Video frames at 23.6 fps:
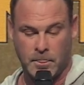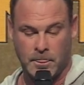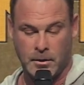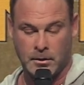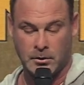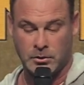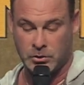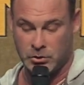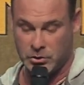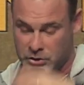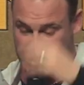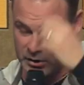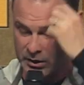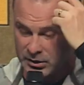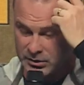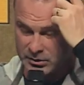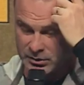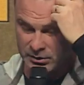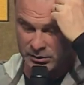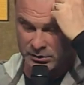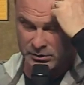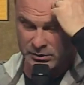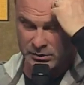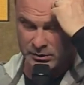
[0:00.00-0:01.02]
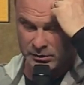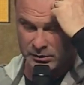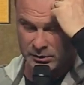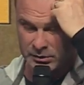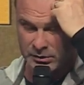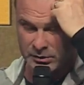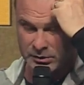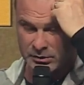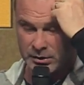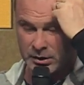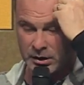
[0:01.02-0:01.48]
It's Jesus
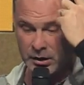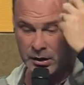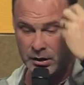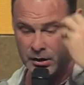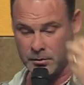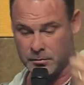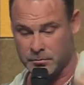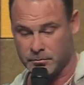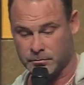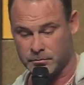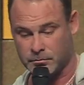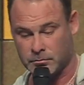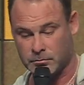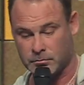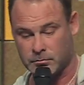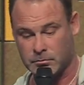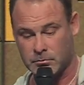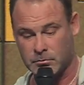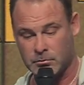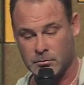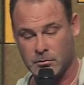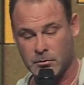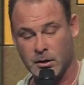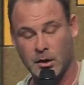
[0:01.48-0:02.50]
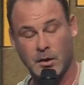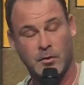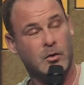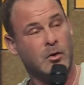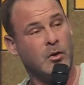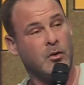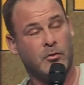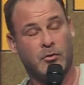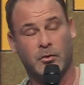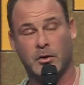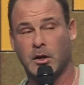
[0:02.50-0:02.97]
saying, if you
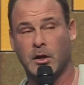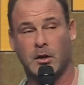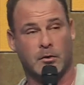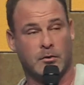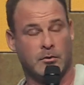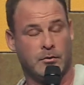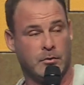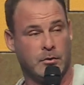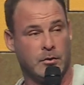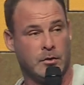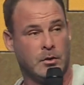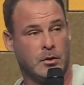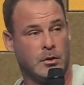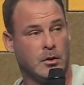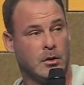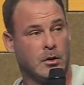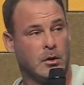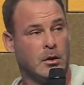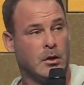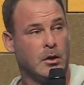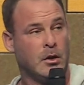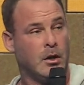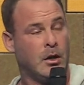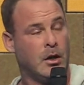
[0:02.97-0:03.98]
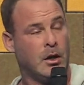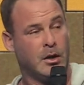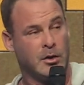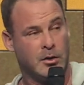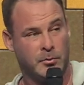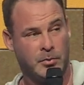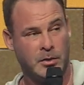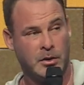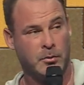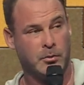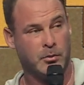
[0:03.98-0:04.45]
don't forgive
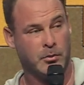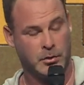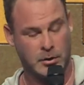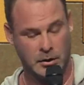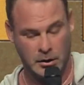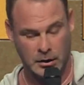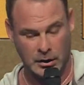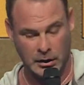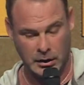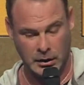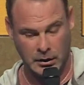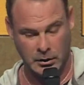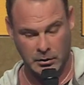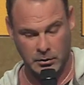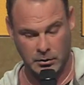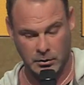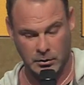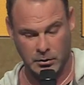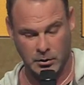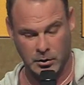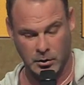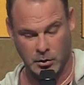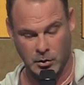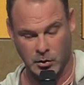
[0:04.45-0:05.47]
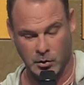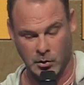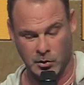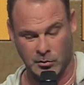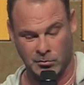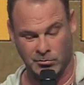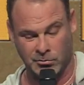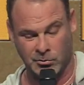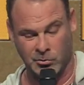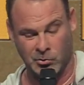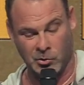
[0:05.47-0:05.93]
other people, then God
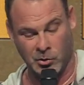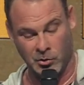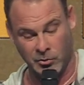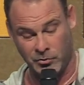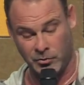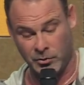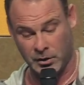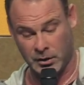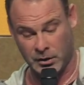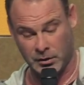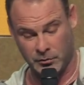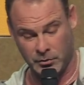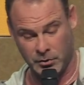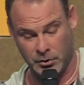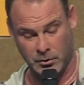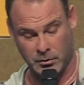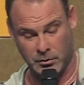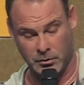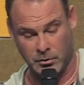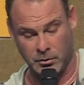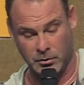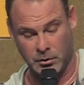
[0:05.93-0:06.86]
won't forgive you.